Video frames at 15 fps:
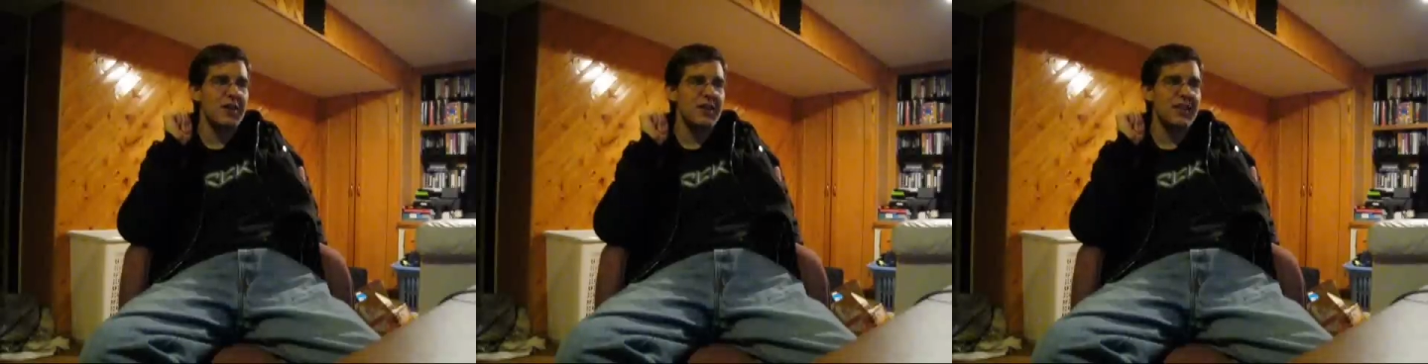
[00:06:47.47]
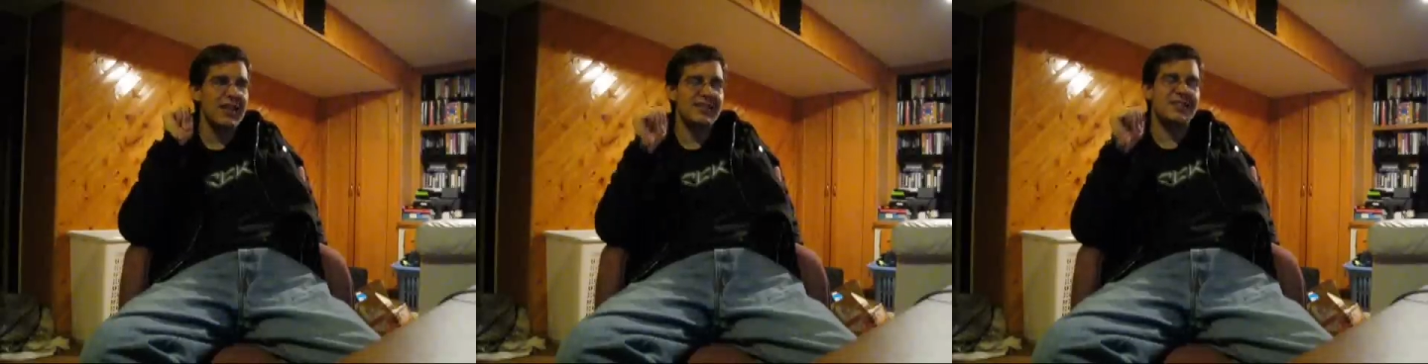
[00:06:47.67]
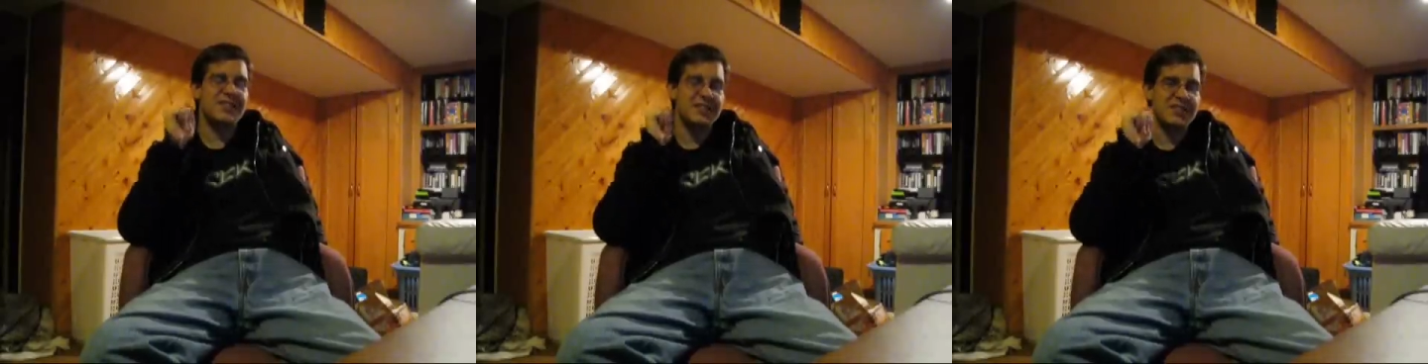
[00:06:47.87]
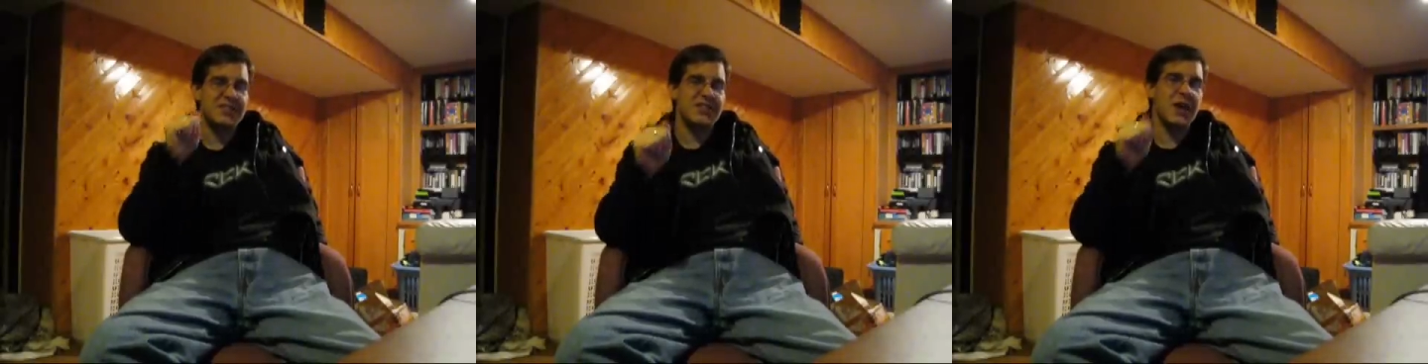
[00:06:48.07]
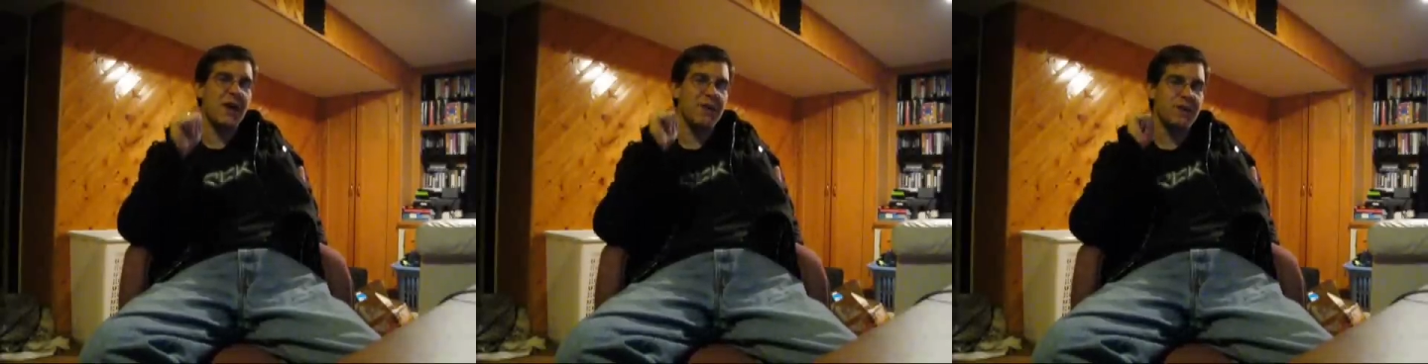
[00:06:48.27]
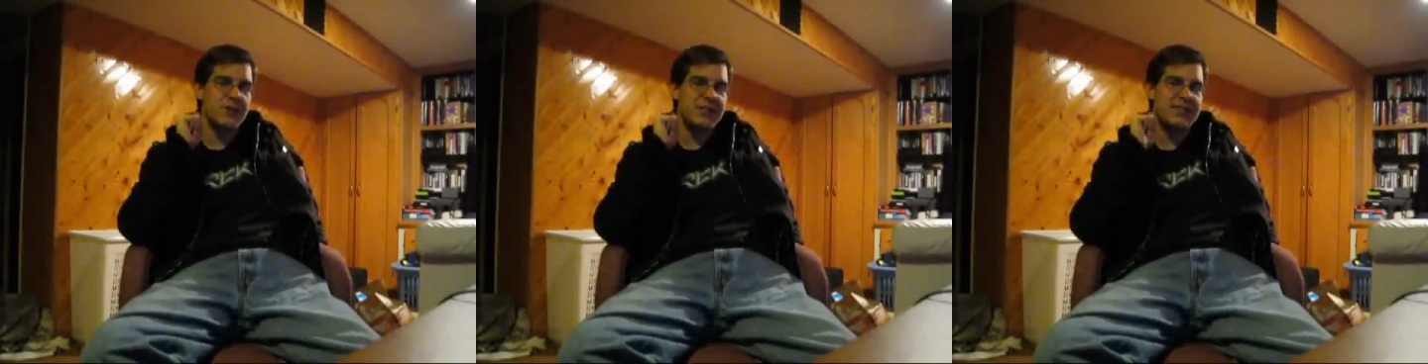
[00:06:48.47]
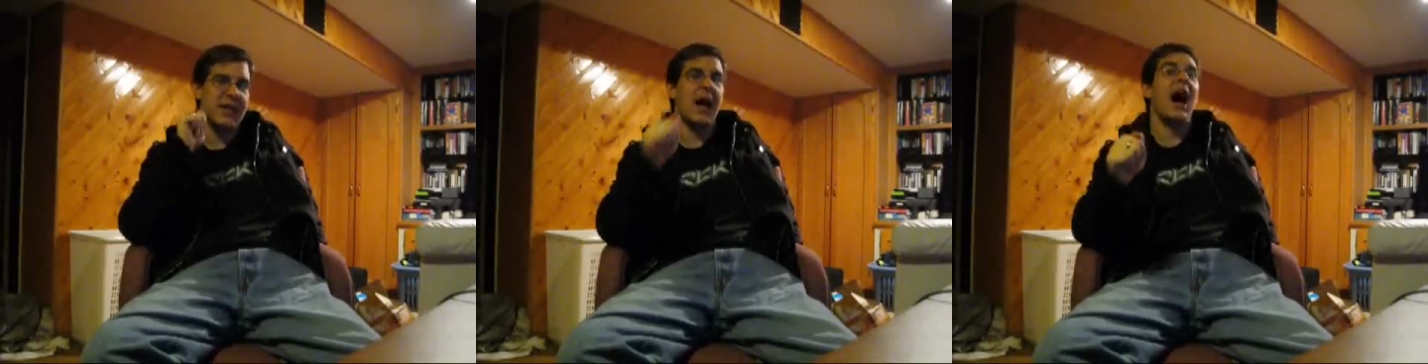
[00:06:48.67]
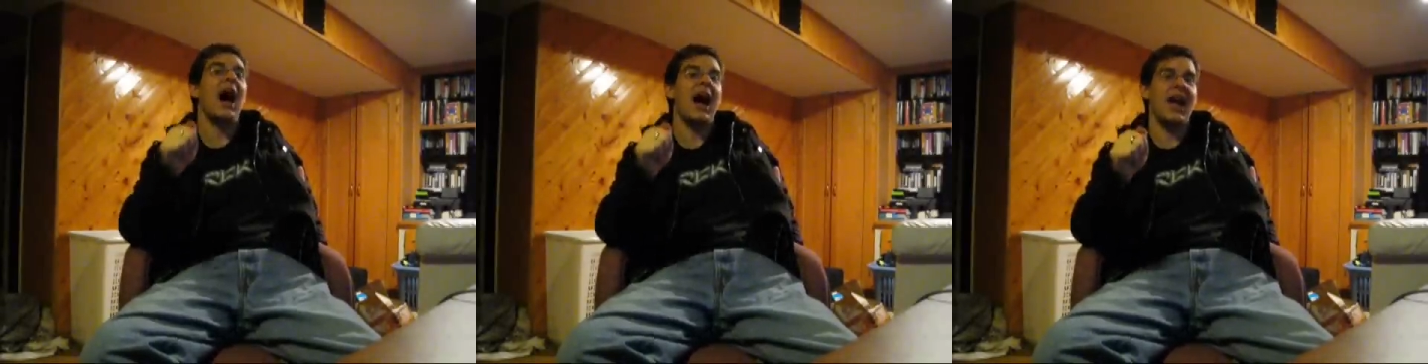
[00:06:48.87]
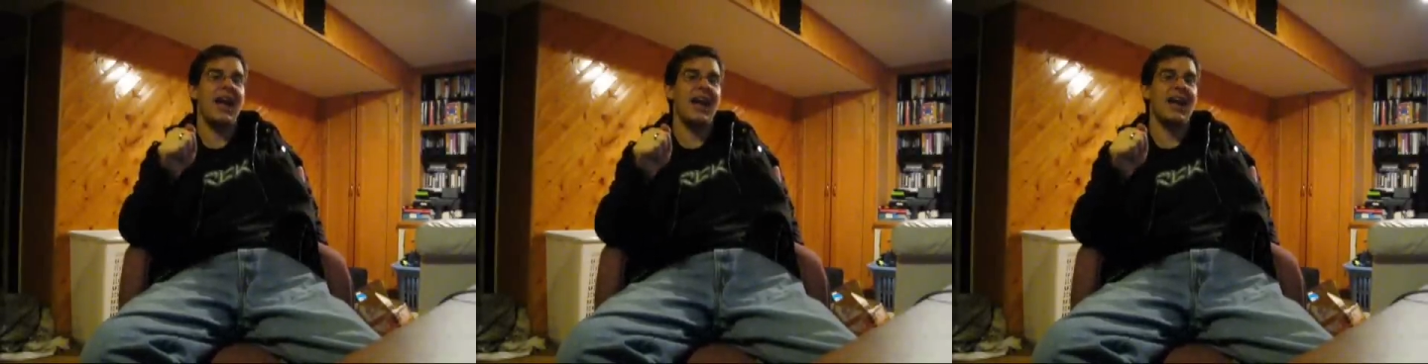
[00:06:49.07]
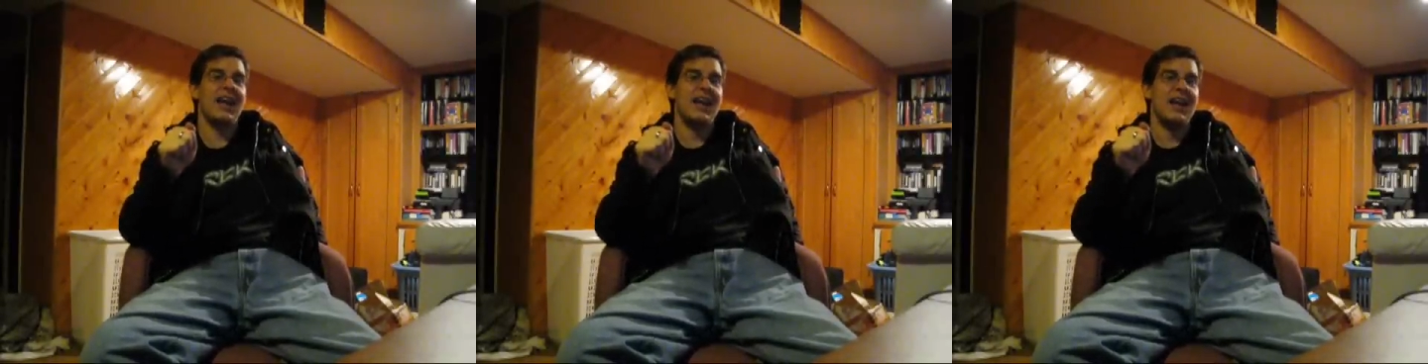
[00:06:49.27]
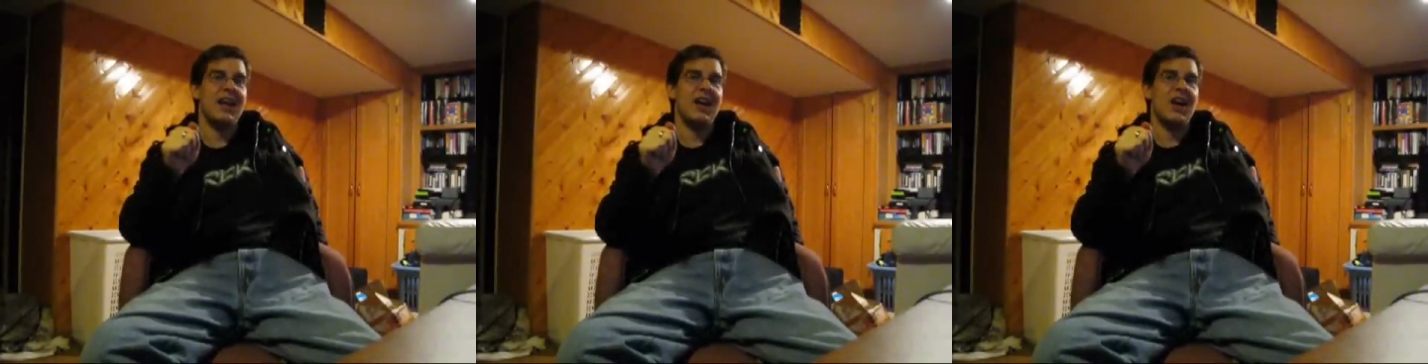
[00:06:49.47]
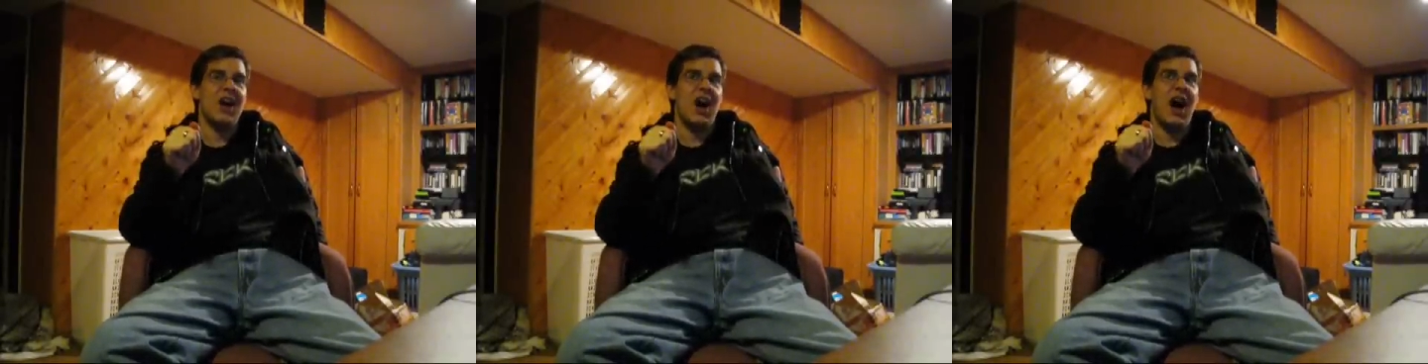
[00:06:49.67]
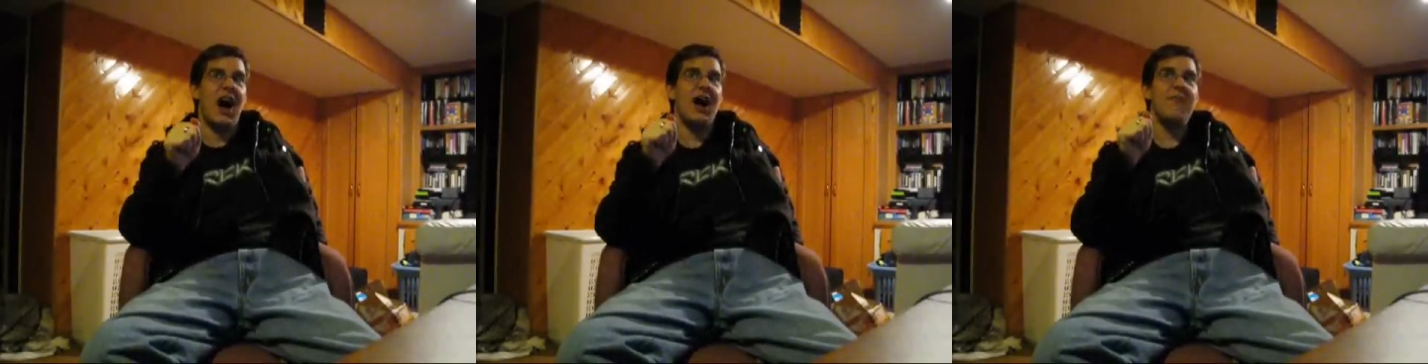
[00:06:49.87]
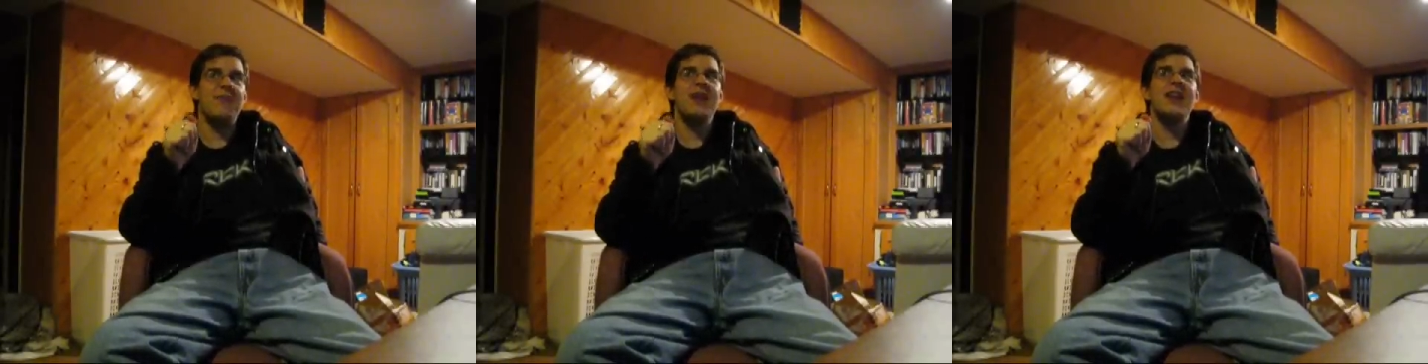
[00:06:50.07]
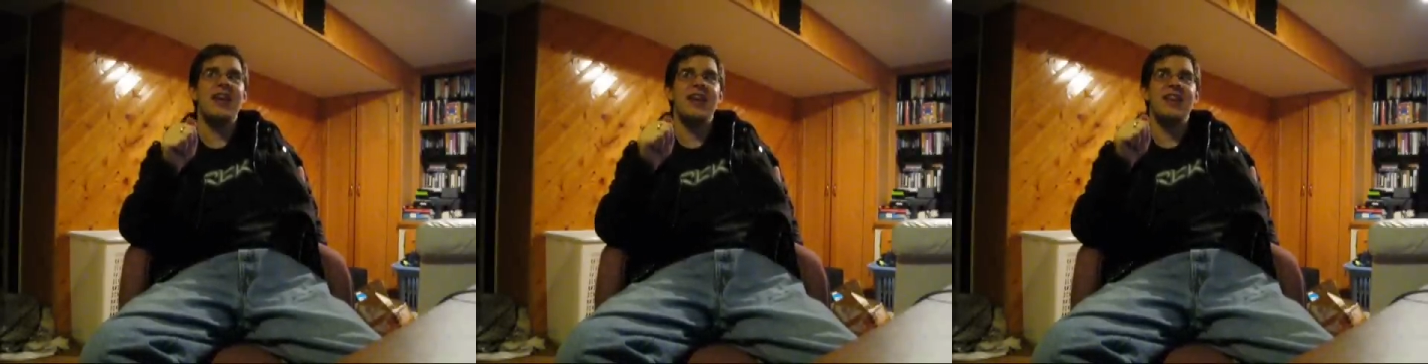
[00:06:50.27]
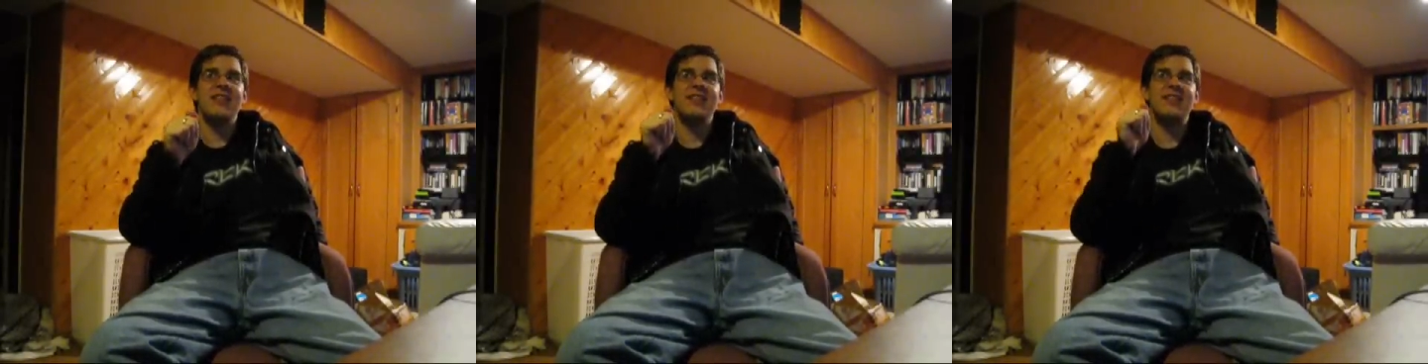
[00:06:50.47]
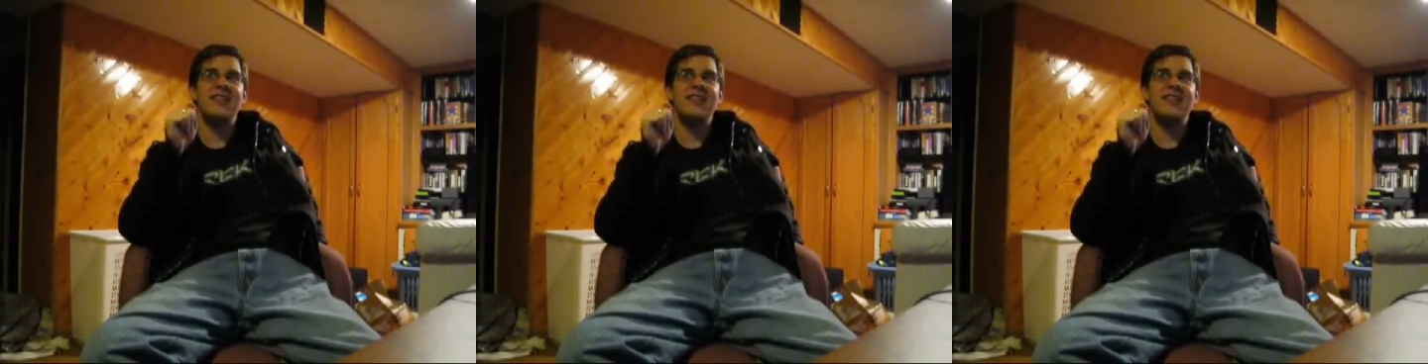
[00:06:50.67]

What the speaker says: lets itself die. I mean it.